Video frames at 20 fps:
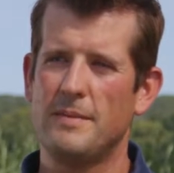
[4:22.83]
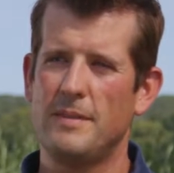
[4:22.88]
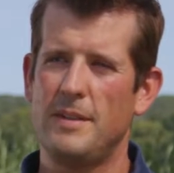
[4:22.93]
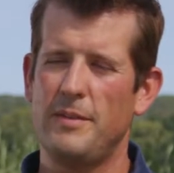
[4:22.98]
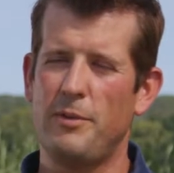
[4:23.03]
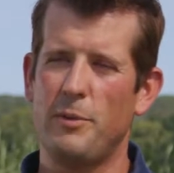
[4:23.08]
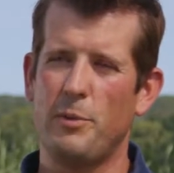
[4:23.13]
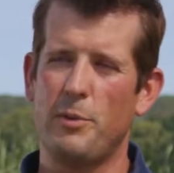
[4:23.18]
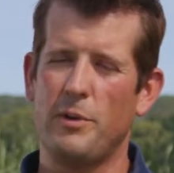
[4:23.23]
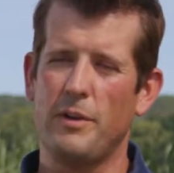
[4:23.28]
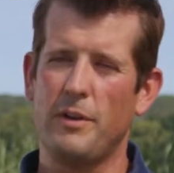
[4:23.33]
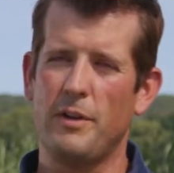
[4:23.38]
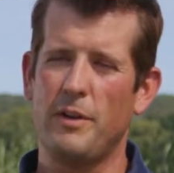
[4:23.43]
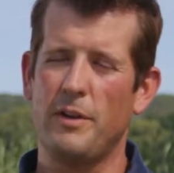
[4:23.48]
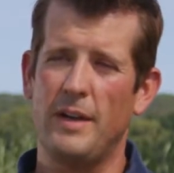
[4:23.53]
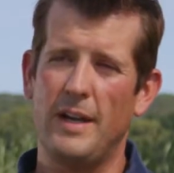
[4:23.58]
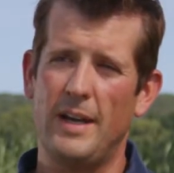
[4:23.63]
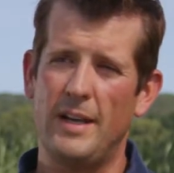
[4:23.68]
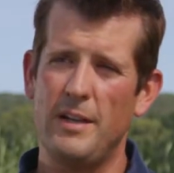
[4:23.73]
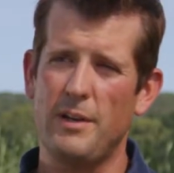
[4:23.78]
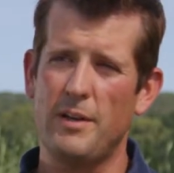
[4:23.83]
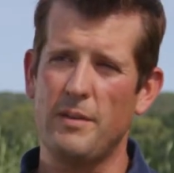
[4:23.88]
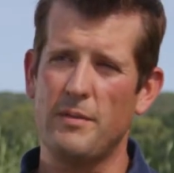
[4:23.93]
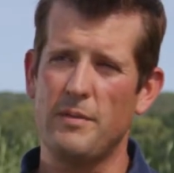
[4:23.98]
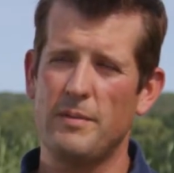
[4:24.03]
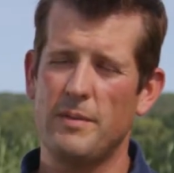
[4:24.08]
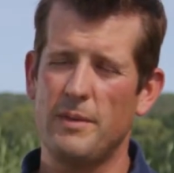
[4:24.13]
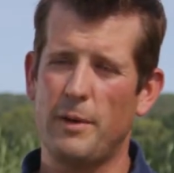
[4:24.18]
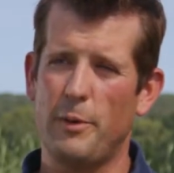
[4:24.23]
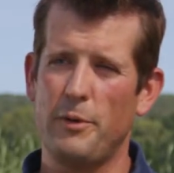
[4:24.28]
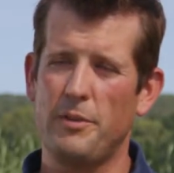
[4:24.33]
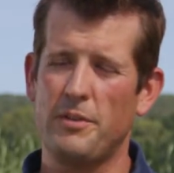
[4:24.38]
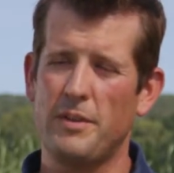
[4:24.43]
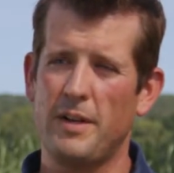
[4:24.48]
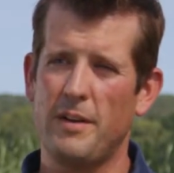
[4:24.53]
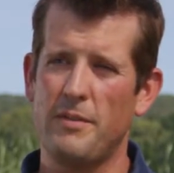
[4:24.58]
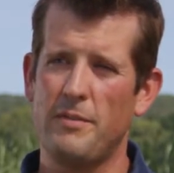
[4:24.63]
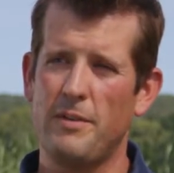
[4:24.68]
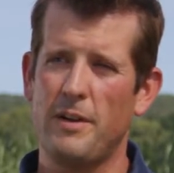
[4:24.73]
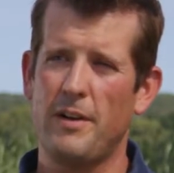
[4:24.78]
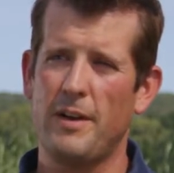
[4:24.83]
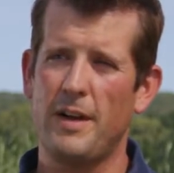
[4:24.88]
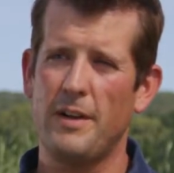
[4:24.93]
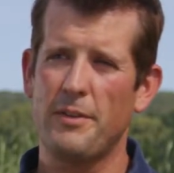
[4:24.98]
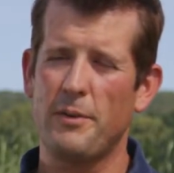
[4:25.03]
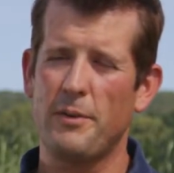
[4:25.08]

if you're really good at, you can always kind of figure out